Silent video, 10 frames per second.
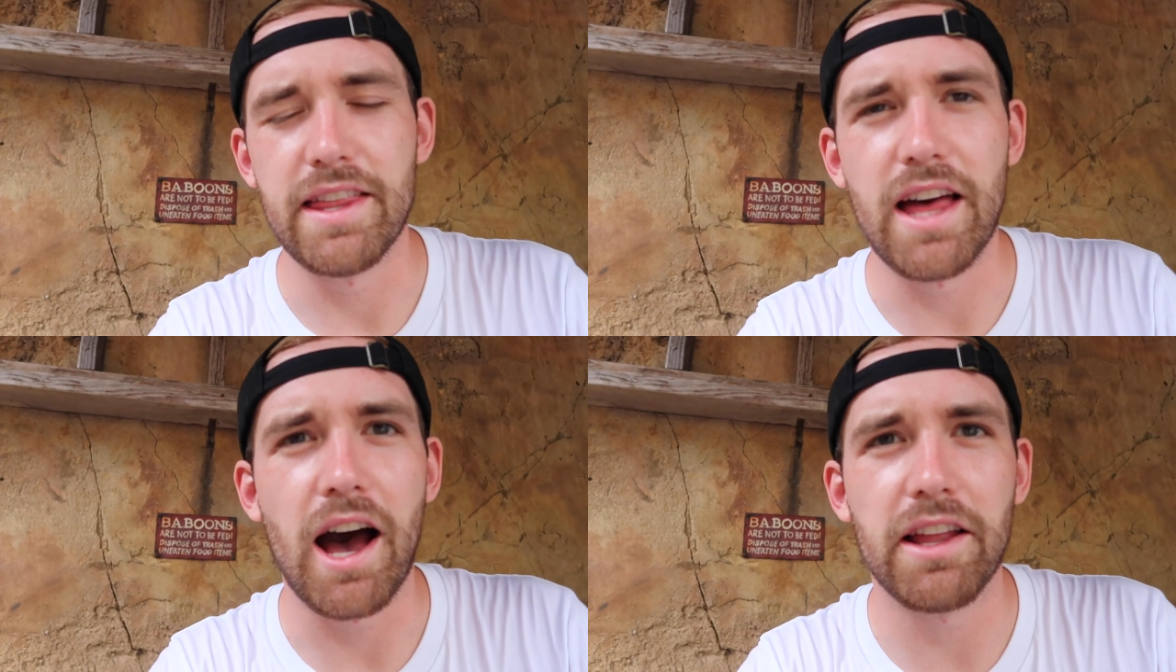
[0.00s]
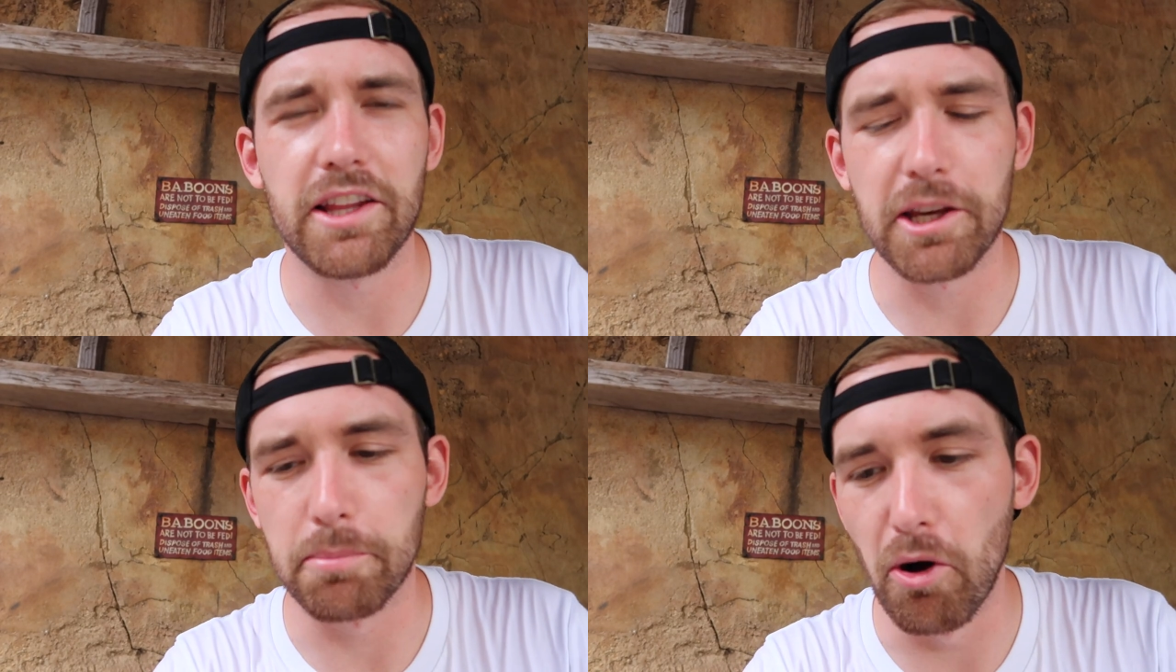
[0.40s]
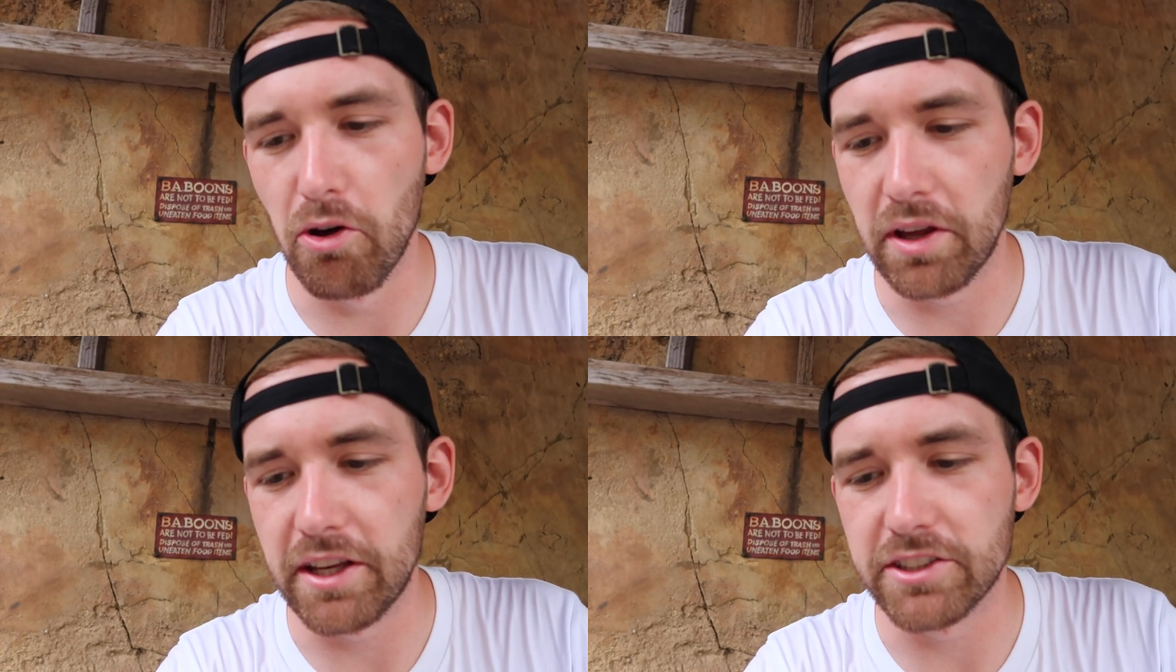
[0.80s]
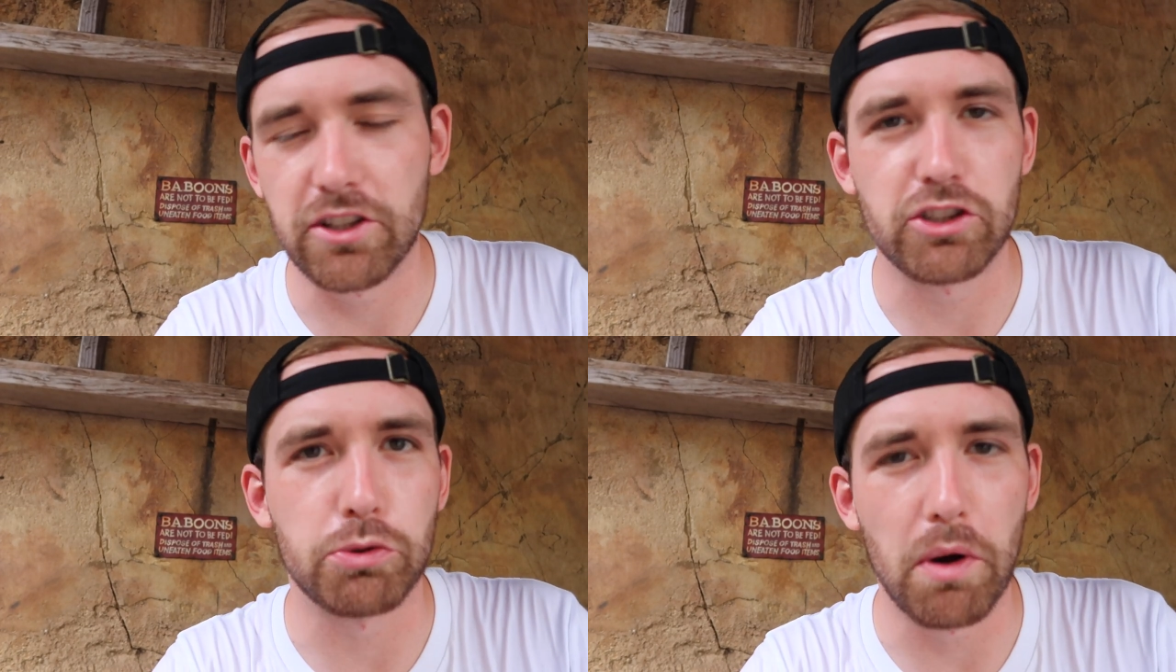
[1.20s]
And the hot link bowl is
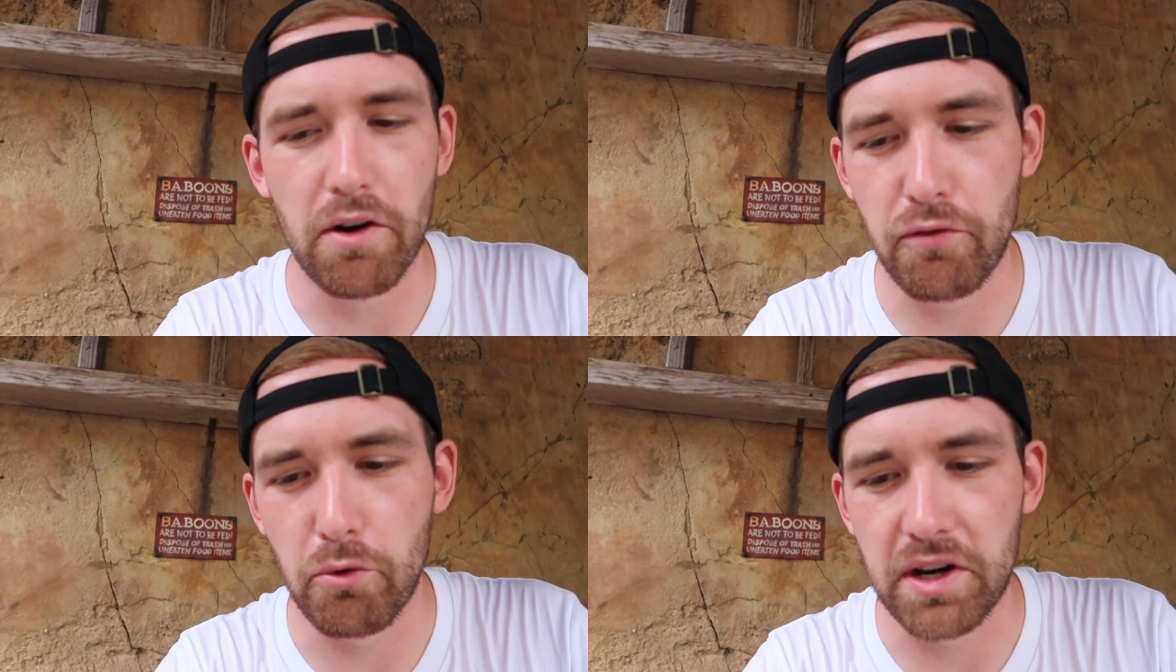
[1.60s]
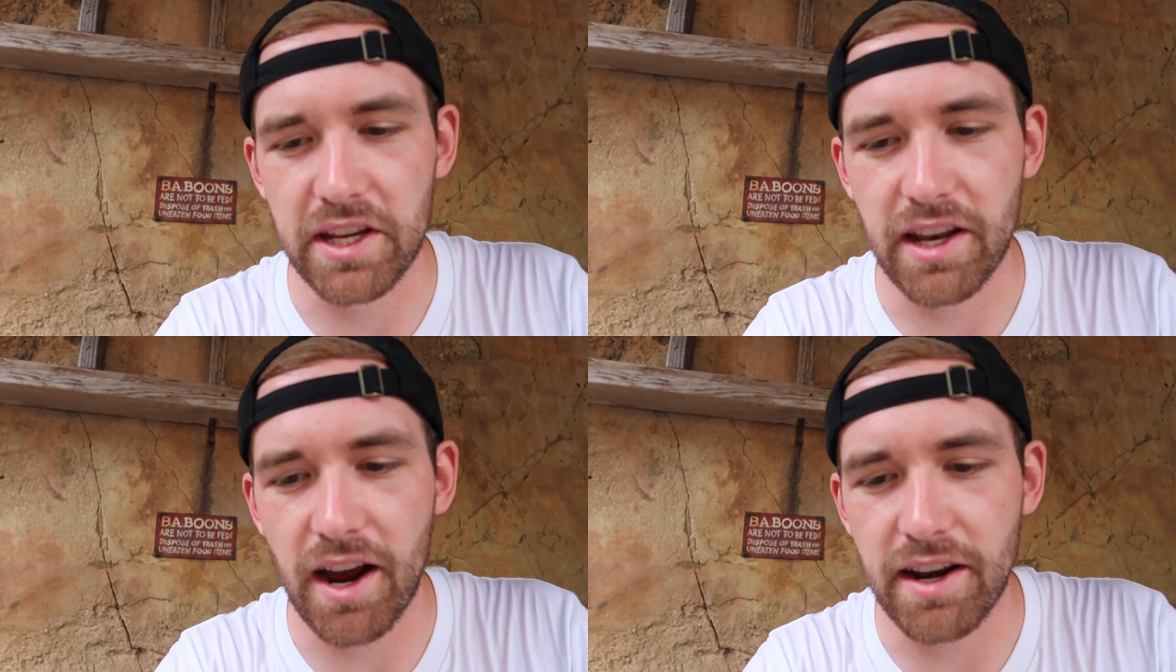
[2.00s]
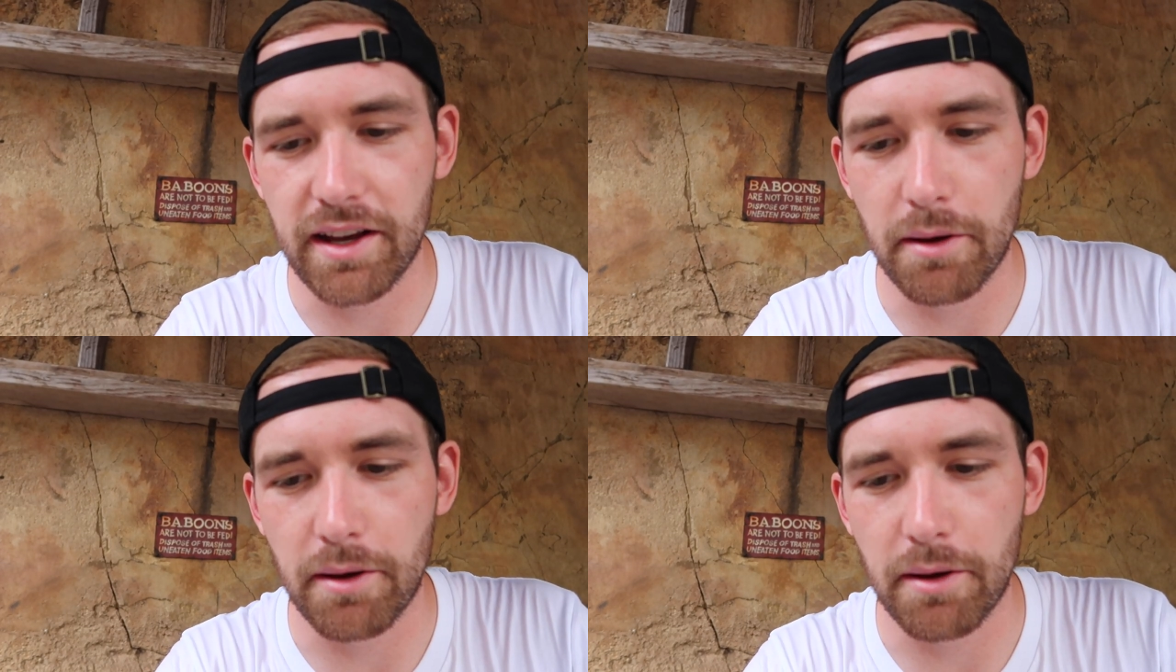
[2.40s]
$12.49.